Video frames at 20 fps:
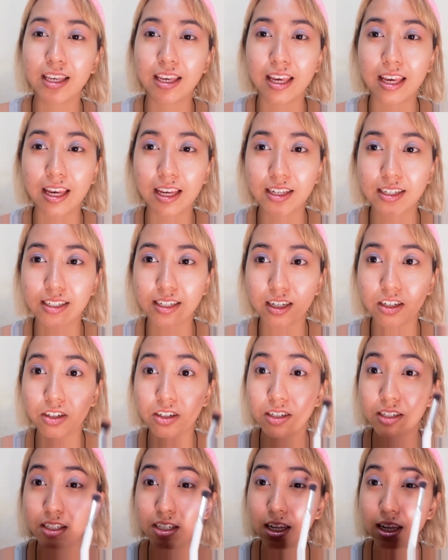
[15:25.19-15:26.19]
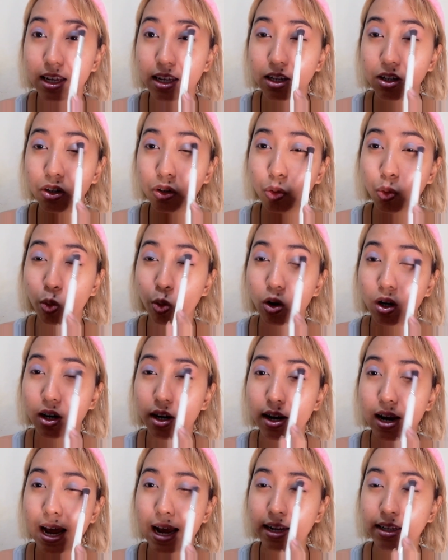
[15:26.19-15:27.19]
can't understand
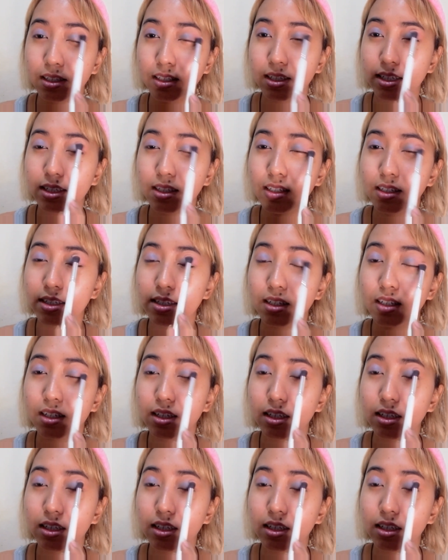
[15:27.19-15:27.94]
your accent,